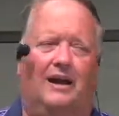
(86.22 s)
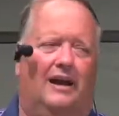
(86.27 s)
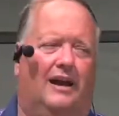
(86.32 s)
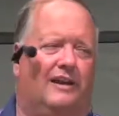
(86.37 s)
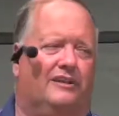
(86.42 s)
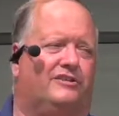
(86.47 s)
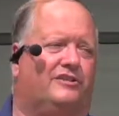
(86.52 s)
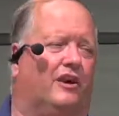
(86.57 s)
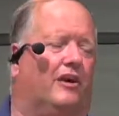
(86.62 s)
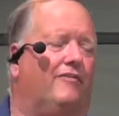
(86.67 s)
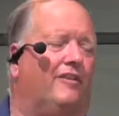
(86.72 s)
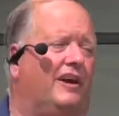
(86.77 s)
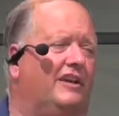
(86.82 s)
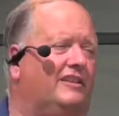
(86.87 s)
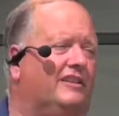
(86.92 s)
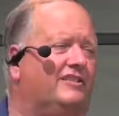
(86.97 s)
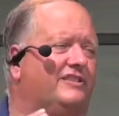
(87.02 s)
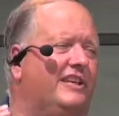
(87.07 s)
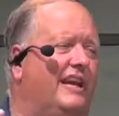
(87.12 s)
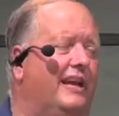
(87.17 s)
I surveyed
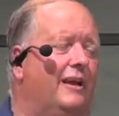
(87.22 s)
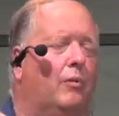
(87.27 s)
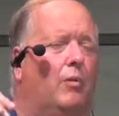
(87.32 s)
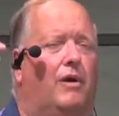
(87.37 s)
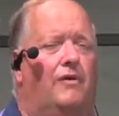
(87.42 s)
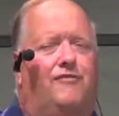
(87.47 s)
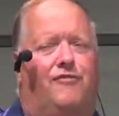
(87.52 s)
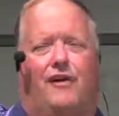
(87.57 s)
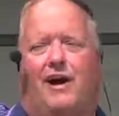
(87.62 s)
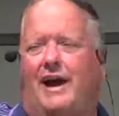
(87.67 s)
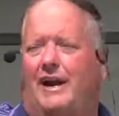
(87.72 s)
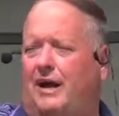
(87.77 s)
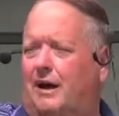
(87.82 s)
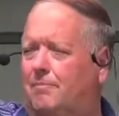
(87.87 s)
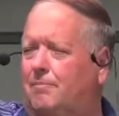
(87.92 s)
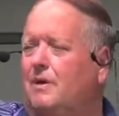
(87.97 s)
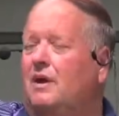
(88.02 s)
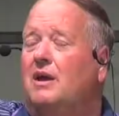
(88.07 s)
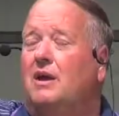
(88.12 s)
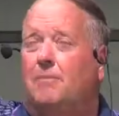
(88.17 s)
the scene, and one flight up,
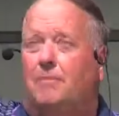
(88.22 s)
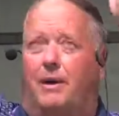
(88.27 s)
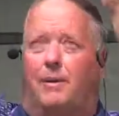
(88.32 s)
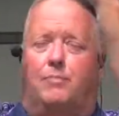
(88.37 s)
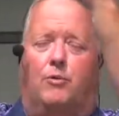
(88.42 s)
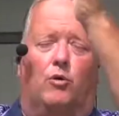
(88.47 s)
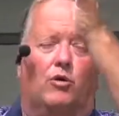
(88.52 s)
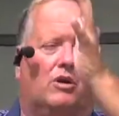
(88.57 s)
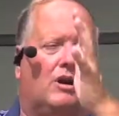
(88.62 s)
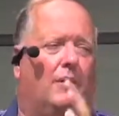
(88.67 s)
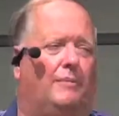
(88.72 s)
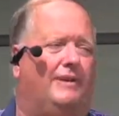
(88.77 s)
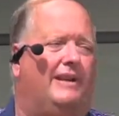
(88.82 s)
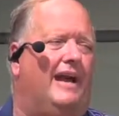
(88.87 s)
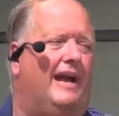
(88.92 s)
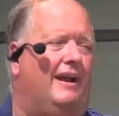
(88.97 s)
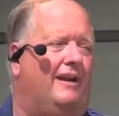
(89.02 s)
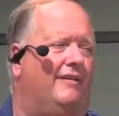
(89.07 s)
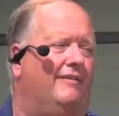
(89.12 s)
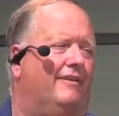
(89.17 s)
people were coming
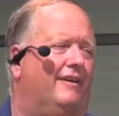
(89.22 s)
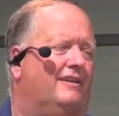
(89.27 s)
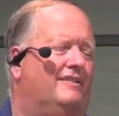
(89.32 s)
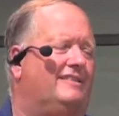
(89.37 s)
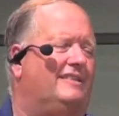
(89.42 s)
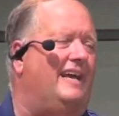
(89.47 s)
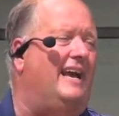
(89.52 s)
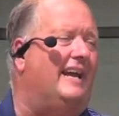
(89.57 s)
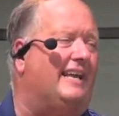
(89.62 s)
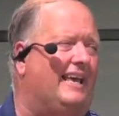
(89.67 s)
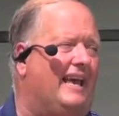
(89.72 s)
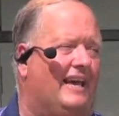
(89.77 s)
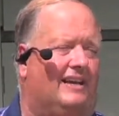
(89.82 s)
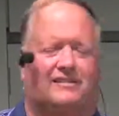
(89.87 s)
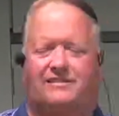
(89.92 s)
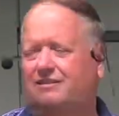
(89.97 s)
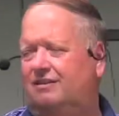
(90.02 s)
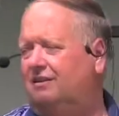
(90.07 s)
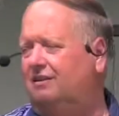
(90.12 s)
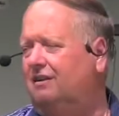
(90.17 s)
down a, a
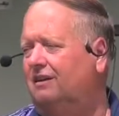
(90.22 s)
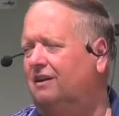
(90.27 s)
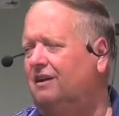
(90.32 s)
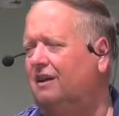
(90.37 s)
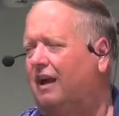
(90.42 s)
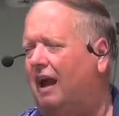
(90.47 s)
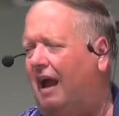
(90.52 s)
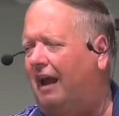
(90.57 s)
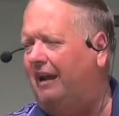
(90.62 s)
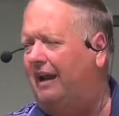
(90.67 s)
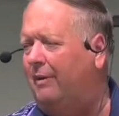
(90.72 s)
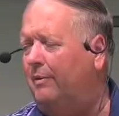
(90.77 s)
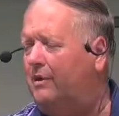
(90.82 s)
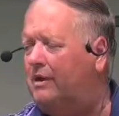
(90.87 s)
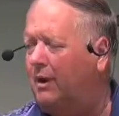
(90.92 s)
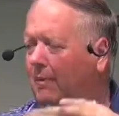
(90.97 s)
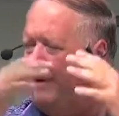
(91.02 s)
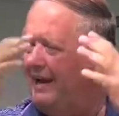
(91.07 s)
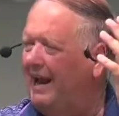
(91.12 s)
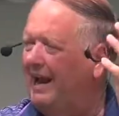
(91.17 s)
staircase and they were
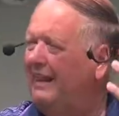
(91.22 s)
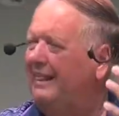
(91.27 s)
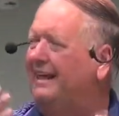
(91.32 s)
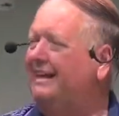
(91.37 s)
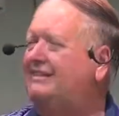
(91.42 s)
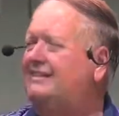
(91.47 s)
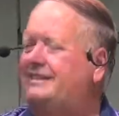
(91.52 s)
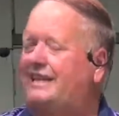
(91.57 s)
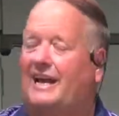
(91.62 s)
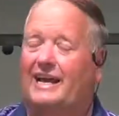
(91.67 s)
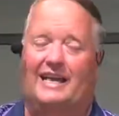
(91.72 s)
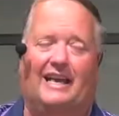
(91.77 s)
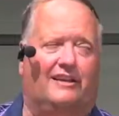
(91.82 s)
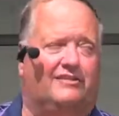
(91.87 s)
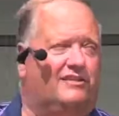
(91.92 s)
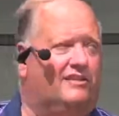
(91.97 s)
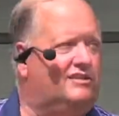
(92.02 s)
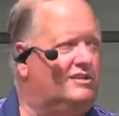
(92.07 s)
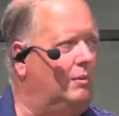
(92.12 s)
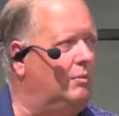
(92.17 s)
coming out of that
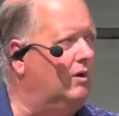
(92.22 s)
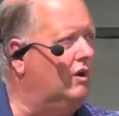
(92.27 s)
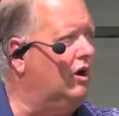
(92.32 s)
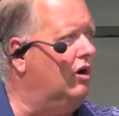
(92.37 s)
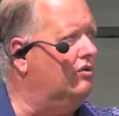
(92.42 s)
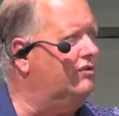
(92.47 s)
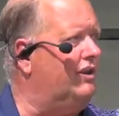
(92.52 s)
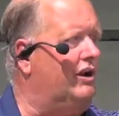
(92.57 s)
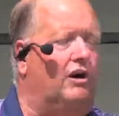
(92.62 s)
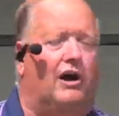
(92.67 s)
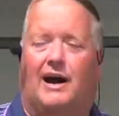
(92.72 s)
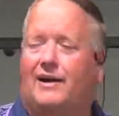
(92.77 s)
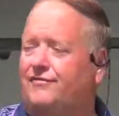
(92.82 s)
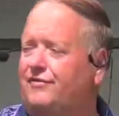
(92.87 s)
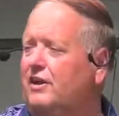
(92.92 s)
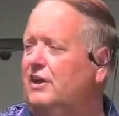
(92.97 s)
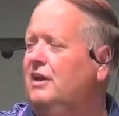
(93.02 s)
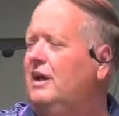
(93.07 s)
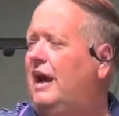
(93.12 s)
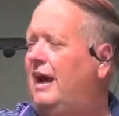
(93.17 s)
staircase and someone going to the left
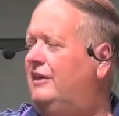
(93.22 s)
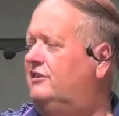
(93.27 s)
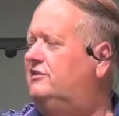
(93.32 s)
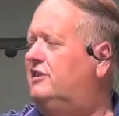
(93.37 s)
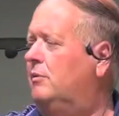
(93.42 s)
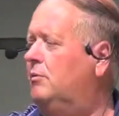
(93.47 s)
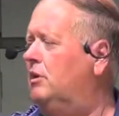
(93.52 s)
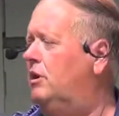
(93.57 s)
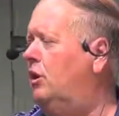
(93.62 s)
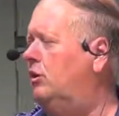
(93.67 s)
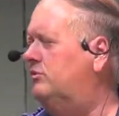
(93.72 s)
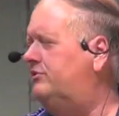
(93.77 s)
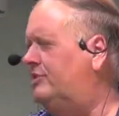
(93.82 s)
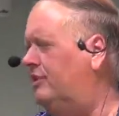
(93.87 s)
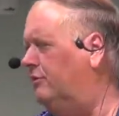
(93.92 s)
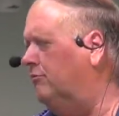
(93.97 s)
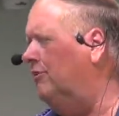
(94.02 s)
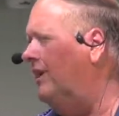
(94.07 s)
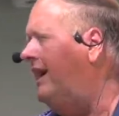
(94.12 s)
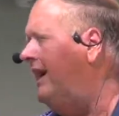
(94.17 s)
and someone going to
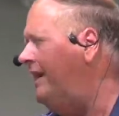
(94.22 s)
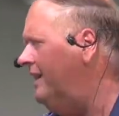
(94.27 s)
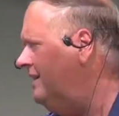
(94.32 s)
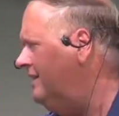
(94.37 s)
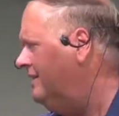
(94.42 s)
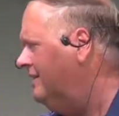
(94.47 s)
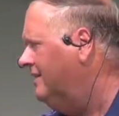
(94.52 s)
the right.